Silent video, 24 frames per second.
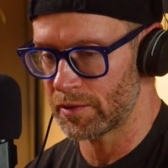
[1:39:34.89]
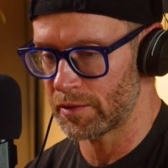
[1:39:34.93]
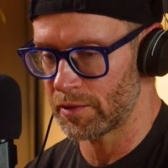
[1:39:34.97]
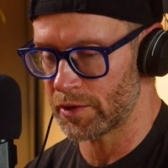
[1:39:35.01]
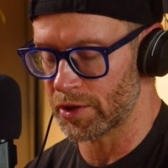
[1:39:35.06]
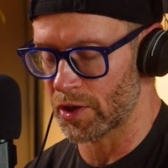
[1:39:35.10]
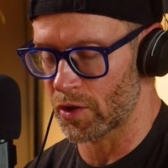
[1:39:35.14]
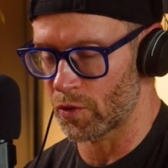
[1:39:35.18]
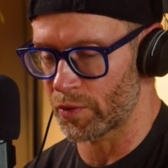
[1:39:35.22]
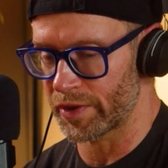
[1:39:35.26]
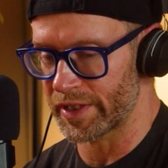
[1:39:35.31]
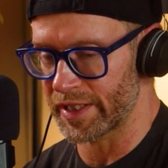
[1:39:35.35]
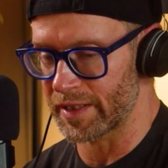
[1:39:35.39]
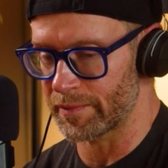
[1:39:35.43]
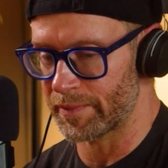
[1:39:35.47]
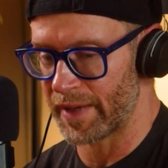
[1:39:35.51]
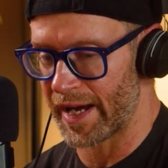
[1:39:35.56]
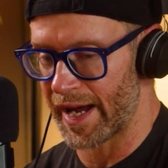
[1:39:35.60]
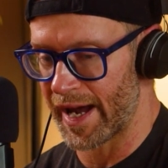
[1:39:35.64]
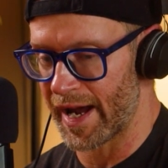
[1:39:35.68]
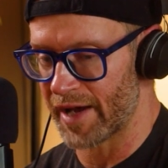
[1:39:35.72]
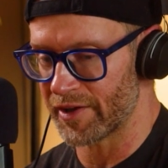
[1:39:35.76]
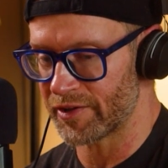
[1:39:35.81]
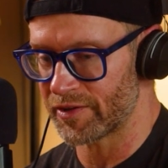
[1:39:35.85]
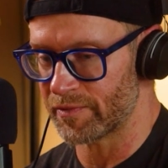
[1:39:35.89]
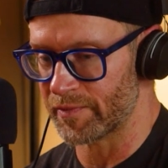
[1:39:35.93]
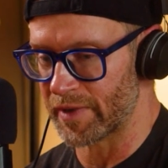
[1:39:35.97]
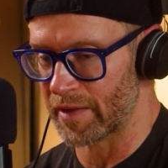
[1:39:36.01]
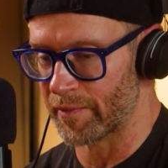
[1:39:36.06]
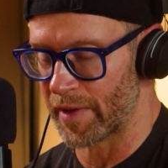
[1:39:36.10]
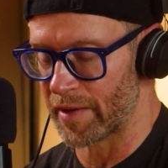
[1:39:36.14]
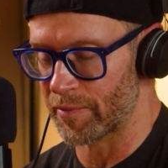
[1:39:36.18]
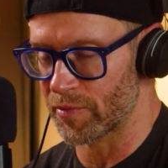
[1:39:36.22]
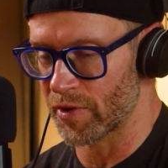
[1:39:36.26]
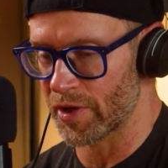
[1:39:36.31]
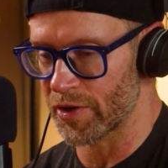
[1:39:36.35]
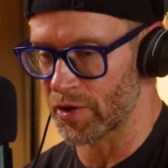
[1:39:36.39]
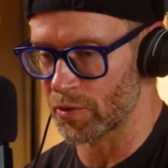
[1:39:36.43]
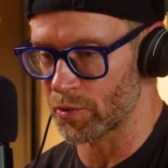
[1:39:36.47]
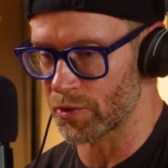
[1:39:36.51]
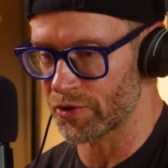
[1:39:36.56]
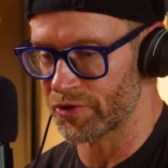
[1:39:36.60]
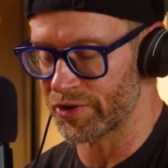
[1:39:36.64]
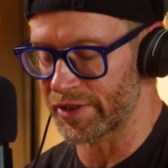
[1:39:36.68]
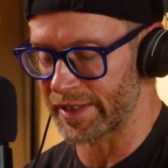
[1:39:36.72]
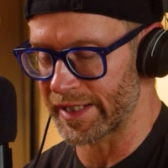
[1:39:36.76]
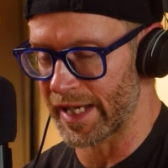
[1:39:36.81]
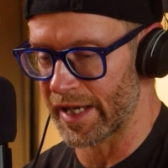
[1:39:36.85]
you know, when he passed, me and my brother were
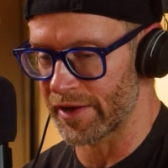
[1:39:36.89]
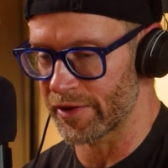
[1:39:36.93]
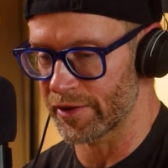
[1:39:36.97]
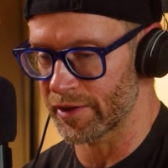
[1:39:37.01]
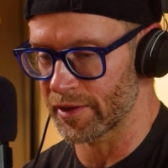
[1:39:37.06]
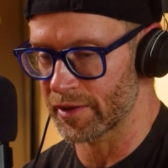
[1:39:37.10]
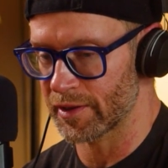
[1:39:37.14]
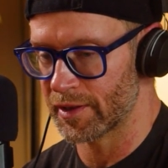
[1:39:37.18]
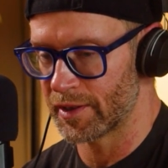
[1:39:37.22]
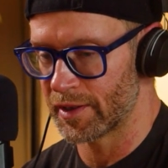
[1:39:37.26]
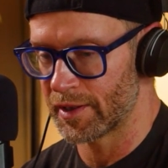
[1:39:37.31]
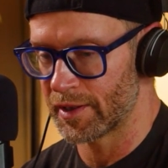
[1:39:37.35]
together,